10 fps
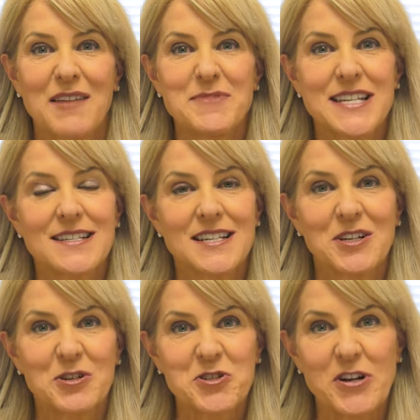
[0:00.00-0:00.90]
I'm State
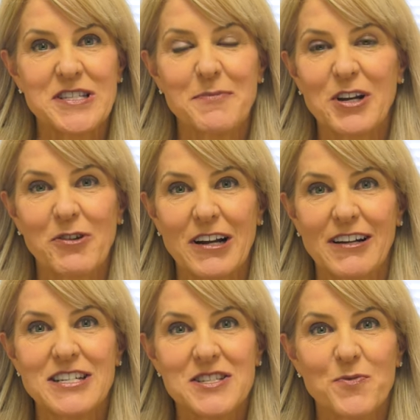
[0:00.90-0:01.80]
Senator Tracy
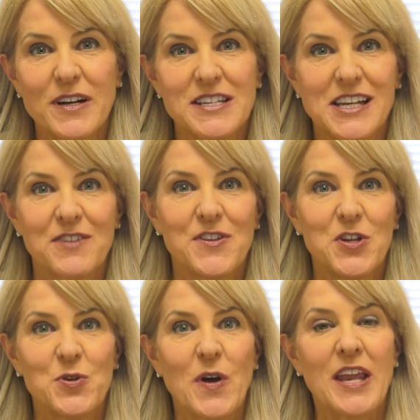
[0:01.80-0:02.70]
McCreery. Just wanted to give
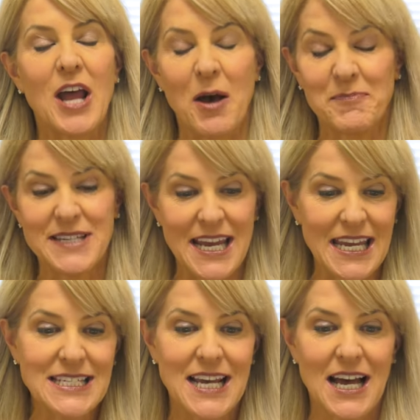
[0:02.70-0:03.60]
you an
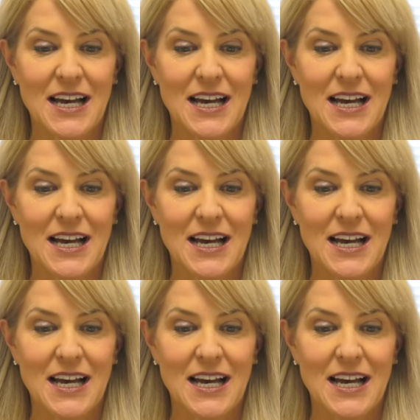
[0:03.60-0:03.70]
update.